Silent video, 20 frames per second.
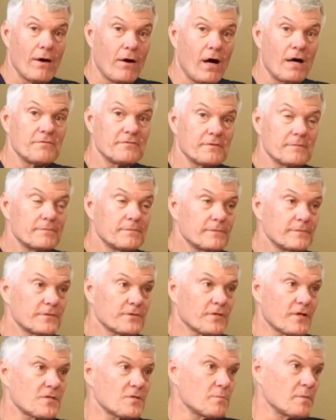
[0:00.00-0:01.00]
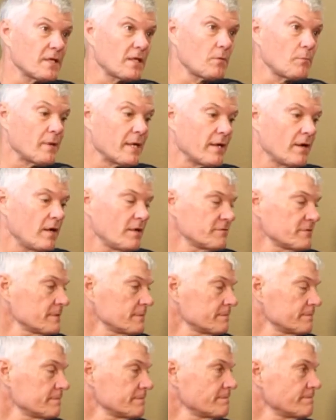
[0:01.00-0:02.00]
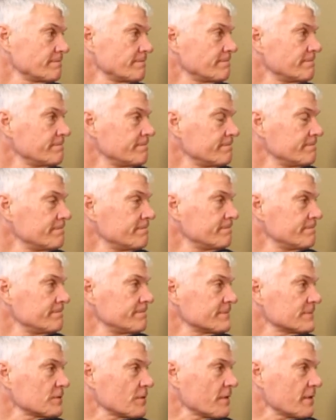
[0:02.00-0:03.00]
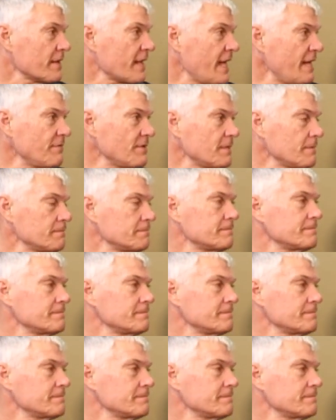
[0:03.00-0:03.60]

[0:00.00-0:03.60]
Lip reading: off. Trust me, it'll pay off. So there you have it.